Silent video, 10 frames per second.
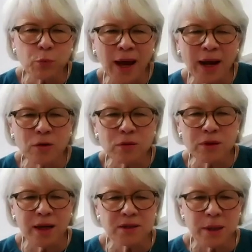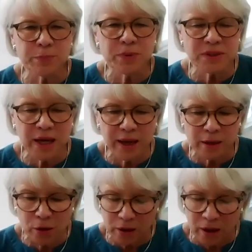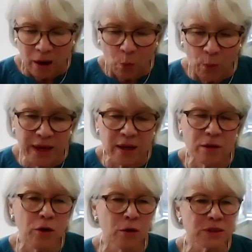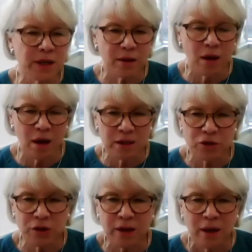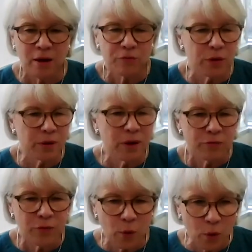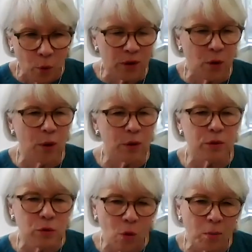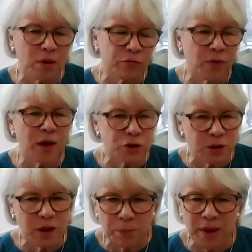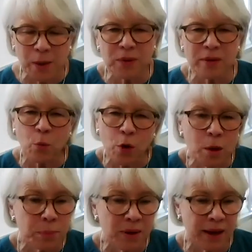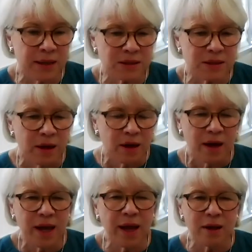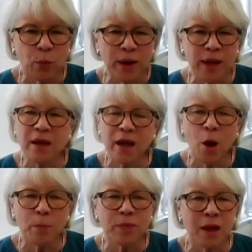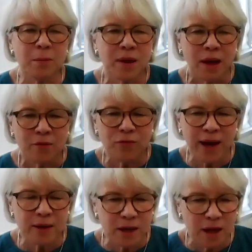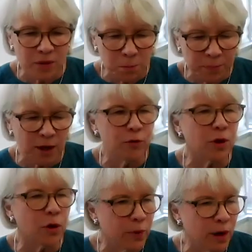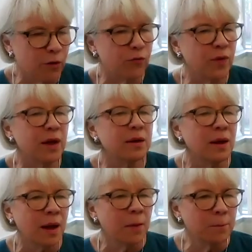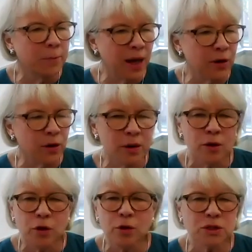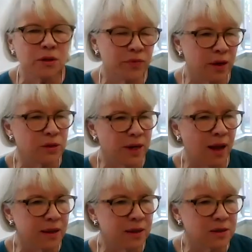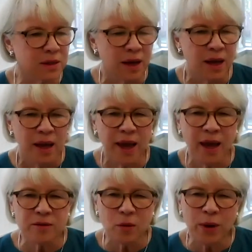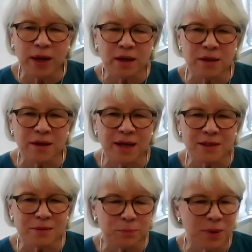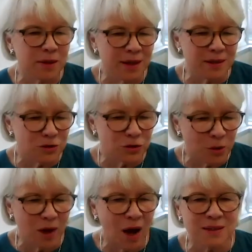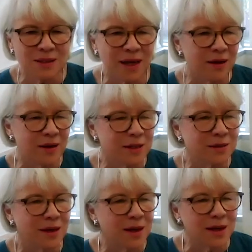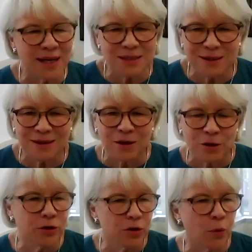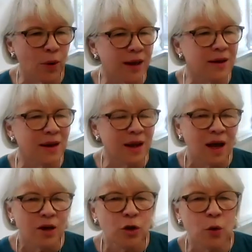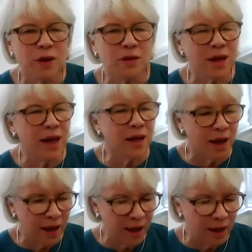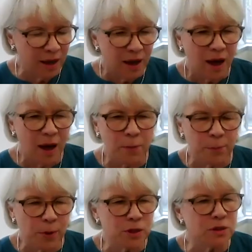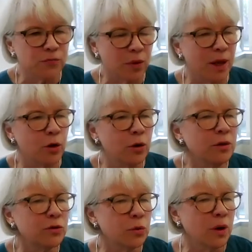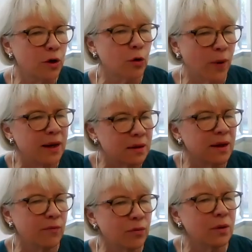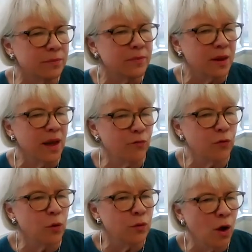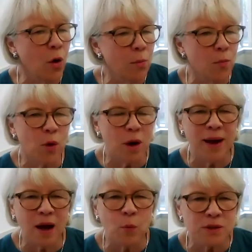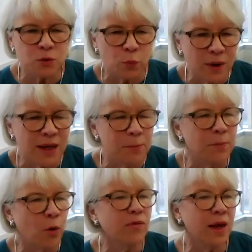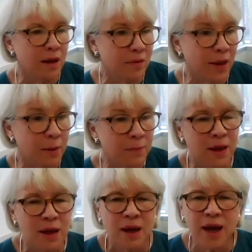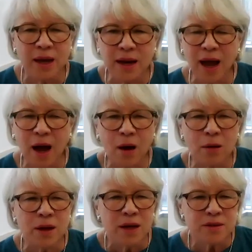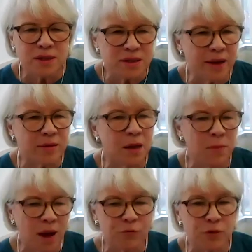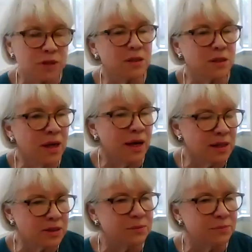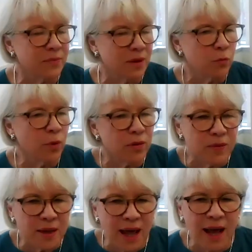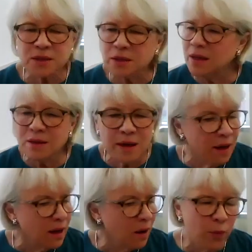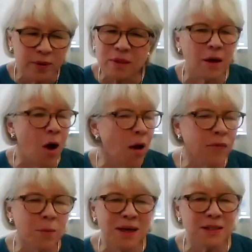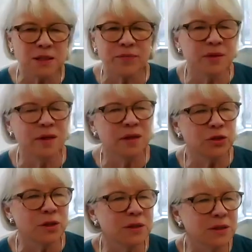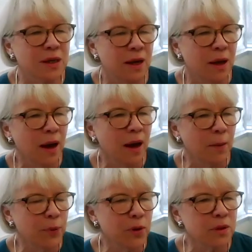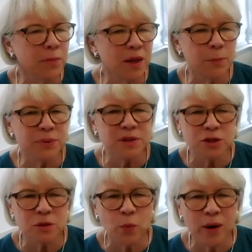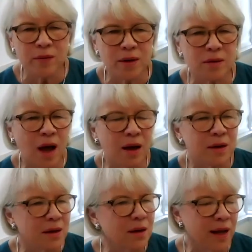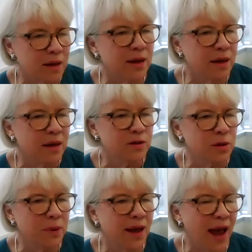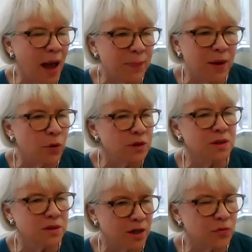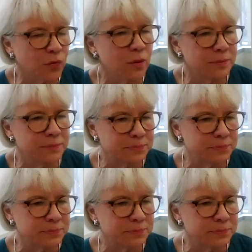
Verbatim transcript: radical concept of saying, look, we can use psychology for, for quote unquote normal functioning people in the workplace and we can help them find even better career fit, better use of their talents. And we can, as, as Jim Collins said in his classic Good to Great, you can take a, a person from a good to a great level if you know more about what's really motivating them and how to set them up for success rather than accidentally, with the, all the best of intentions, uh, put them in a position where they're not likely to be happy or successful.